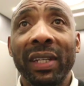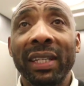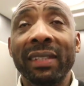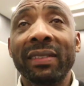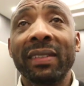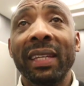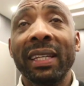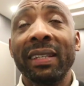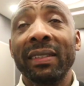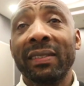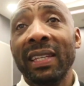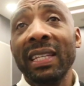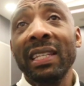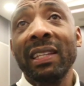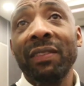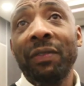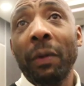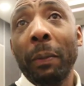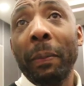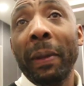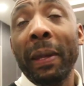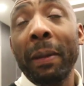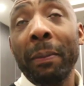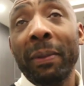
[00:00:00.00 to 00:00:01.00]
It's, it's easy
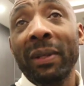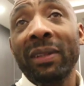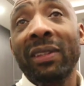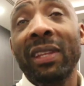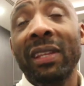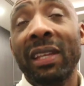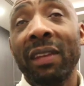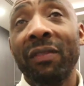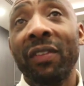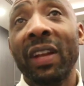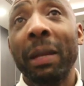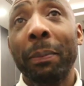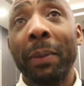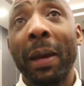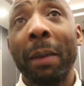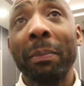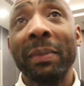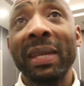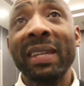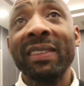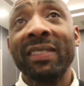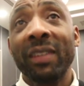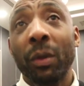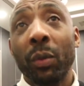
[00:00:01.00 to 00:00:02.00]
for people to develop
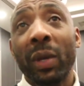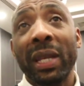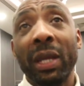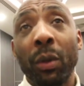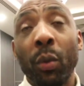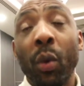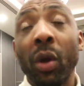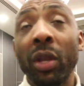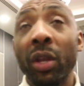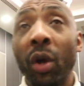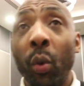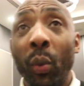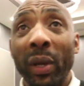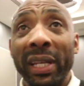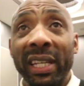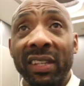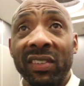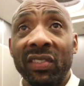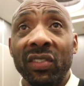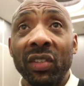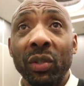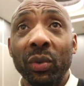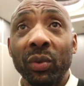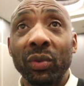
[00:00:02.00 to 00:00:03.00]
amnesia when they want or when
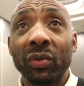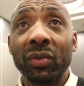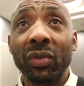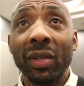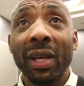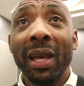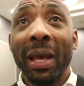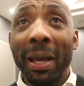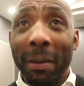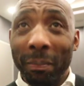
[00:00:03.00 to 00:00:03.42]
it suits.